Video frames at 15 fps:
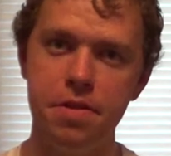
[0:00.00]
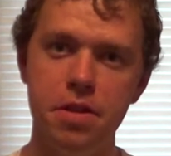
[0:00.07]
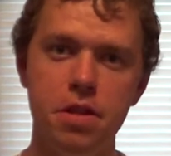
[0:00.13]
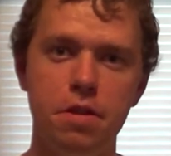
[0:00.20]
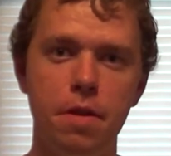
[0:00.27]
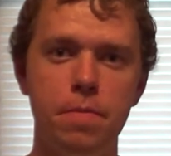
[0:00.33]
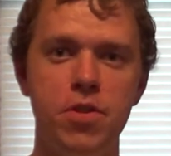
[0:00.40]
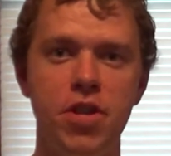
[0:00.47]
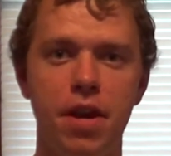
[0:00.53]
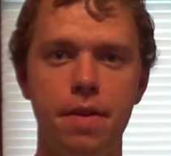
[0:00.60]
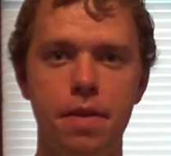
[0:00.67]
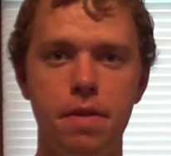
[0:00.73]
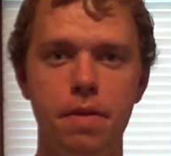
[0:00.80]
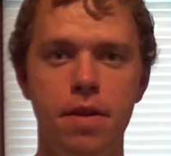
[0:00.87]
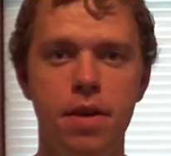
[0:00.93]
YouTube
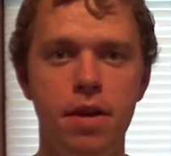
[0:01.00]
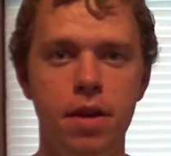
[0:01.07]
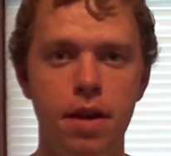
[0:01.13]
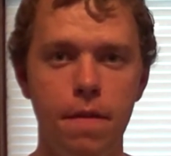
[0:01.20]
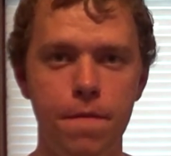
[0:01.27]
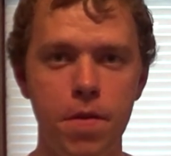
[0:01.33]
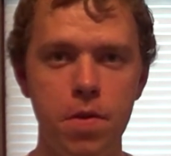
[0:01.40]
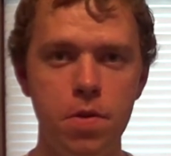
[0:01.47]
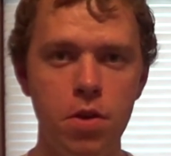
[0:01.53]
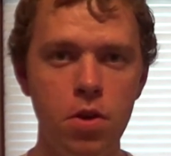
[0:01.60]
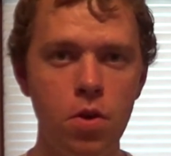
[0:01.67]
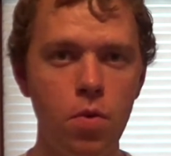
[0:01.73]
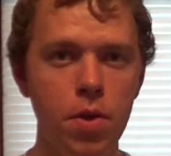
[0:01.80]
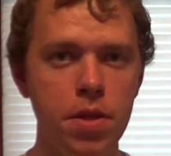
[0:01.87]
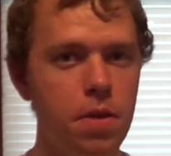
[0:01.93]
channel. If you're
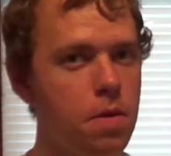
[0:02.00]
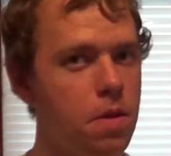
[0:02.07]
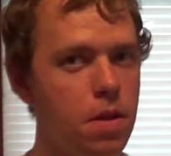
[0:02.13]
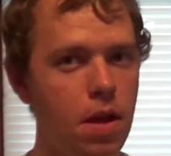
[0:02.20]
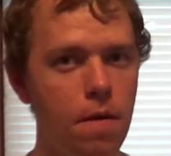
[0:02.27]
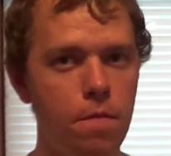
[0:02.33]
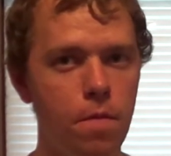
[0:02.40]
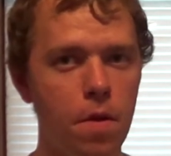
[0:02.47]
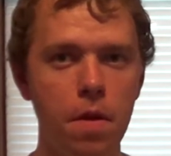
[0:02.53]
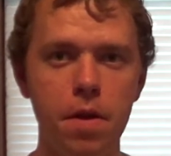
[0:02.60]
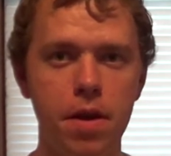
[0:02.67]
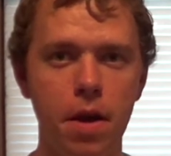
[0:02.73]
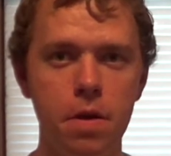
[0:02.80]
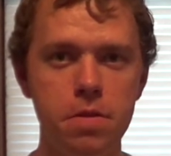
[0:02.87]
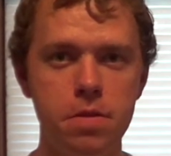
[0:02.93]
new and you love roller
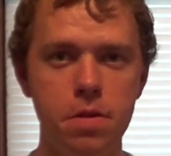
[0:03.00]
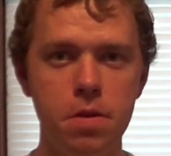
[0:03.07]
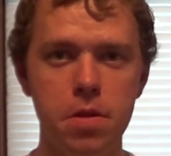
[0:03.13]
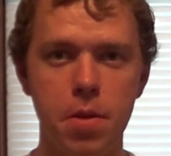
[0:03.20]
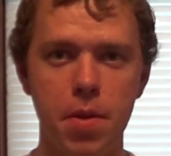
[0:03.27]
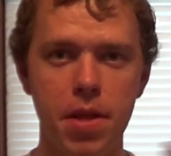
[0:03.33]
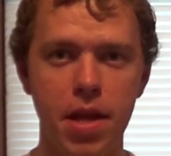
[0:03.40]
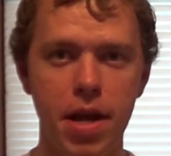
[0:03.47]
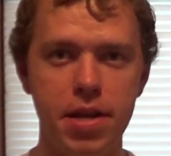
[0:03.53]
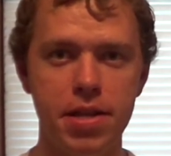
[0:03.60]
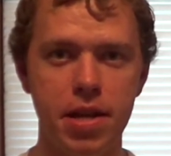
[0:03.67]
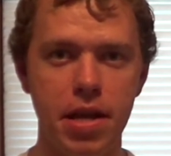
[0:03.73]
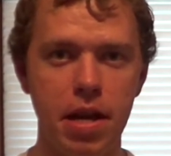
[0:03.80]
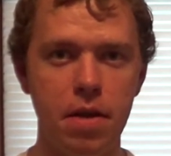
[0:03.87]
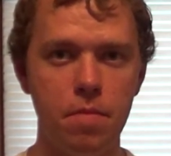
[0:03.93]
coasters and would like
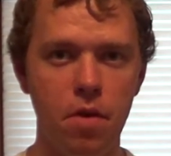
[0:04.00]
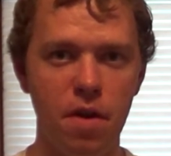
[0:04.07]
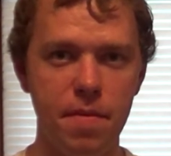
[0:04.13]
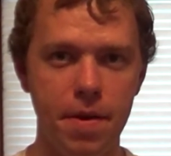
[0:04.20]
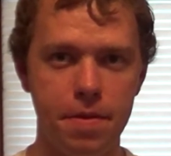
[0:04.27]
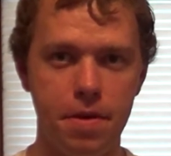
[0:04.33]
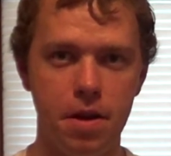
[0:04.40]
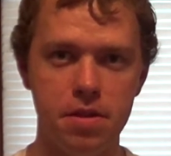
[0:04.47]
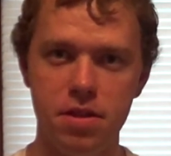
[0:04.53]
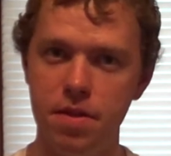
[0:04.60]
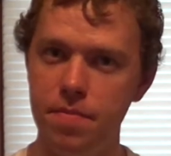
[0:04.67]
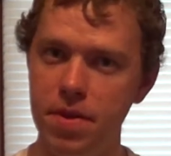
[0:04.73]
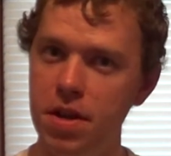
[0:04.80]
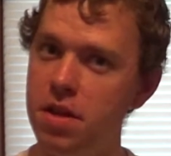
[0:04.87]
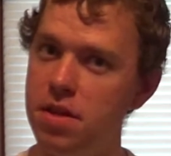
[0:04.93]
to hear more of my thoughts and
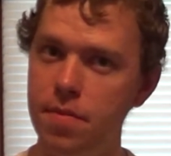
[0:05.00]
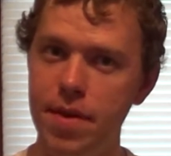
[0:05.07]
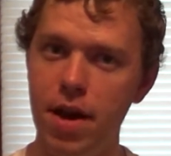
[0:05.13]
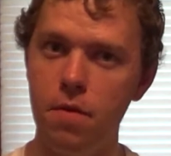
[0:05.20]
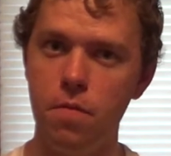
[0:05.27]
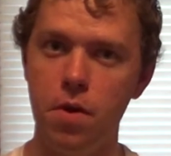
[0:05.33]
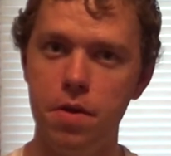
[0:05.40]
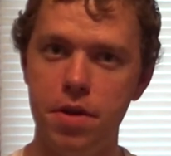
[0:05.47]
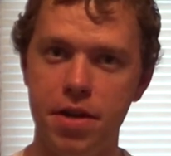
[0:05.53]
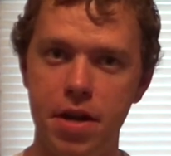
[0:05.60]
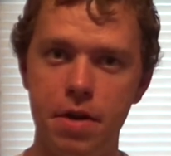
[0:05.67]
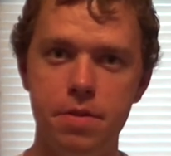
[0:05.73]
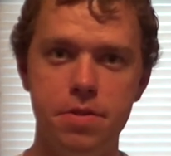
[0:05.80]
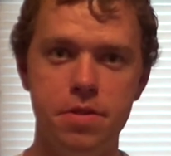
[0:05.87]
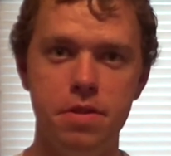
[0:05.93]
opinions about roller
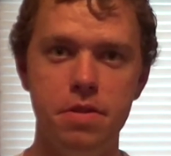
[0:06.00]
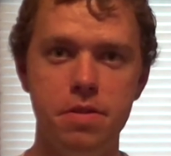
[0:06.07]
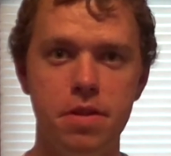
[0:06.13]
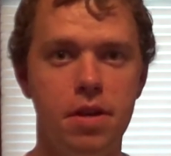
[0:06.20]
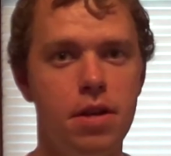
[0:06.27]
coasters,